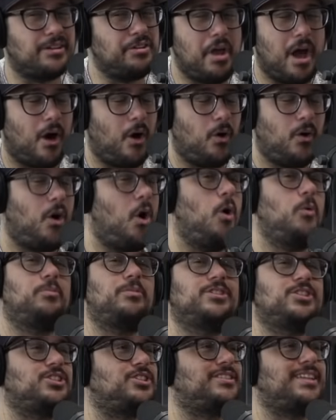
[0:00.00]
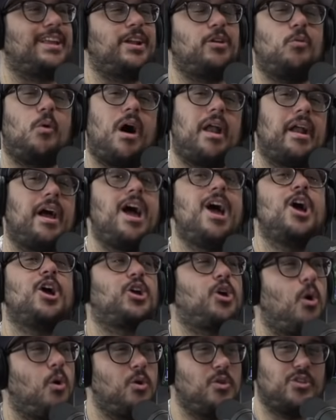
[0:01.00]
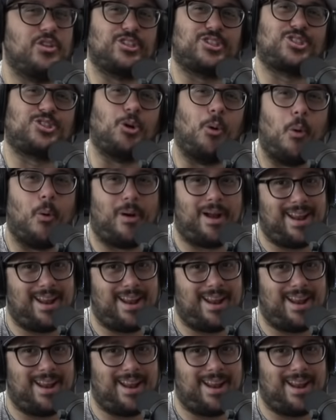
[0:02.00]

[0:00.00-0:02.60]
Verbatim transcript: No. Oprah just didn't want to go to the store